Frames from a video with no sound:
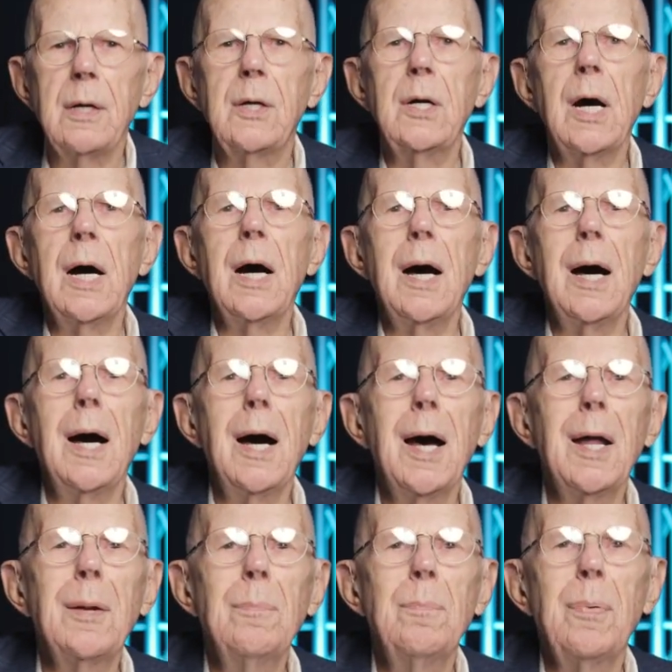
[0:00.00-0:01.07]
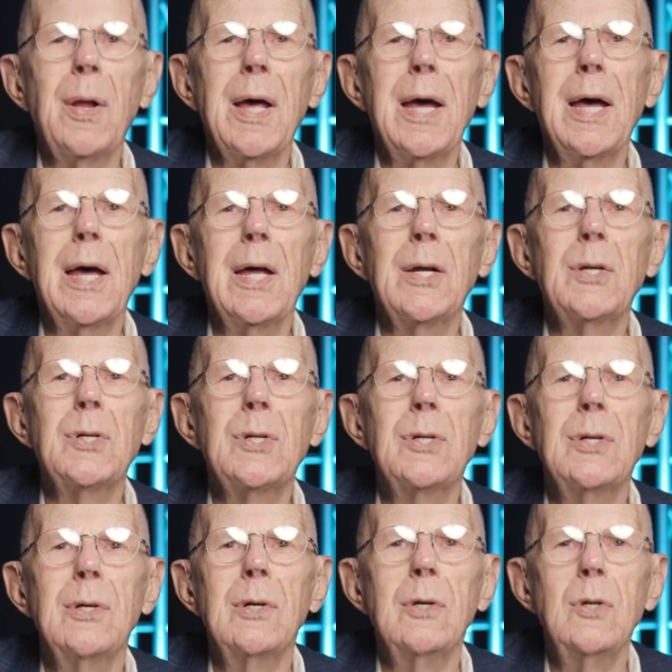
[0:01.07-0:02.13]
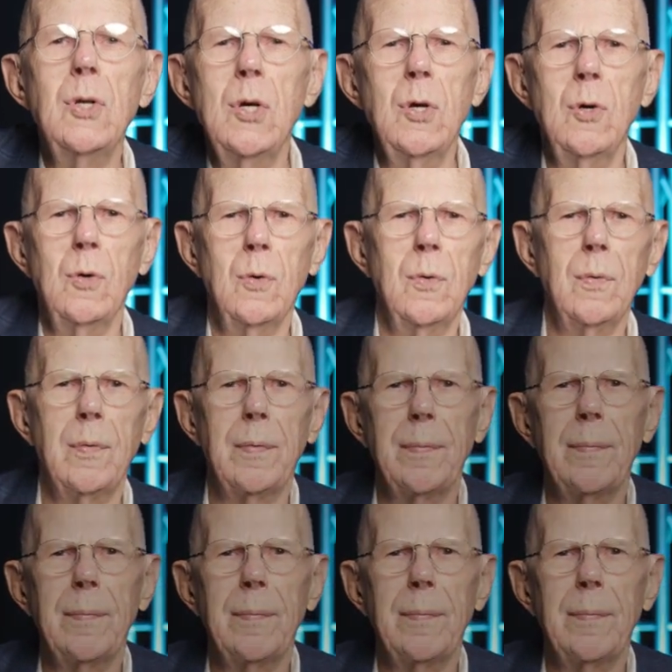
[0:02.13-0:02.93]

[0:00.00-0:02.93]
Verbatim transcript: God bless you.